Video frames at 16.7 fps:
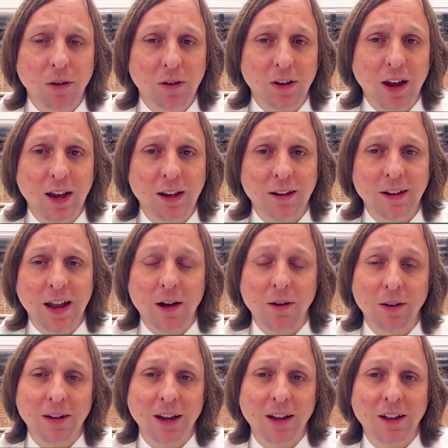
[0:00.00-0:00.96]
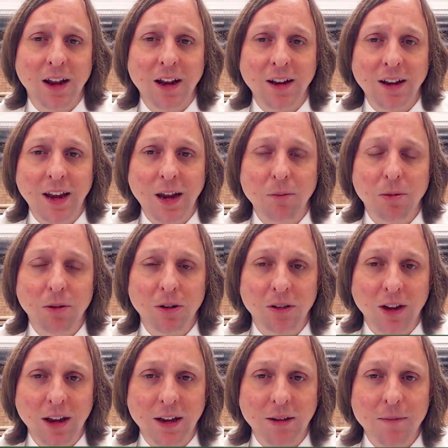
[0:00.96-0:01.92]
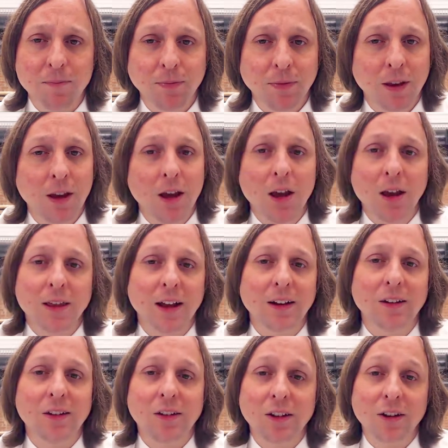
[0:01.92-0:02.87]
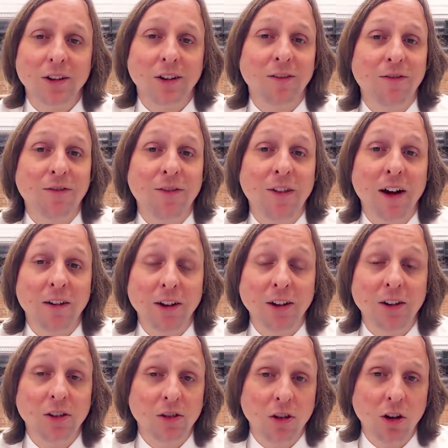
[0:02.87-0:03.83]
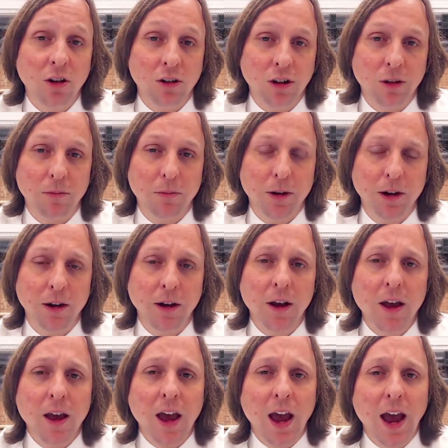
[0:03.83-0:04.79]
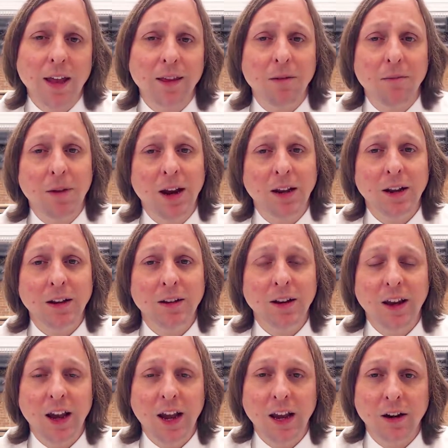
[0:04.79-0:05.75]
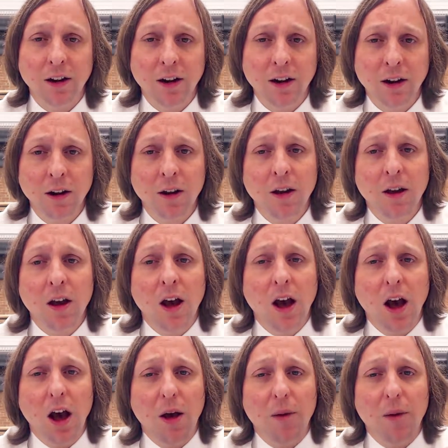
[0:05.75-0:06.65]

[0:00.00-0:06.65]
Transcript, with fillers: percent, now it's at ninety-eight percent. That is still a very strong number. And the main indicator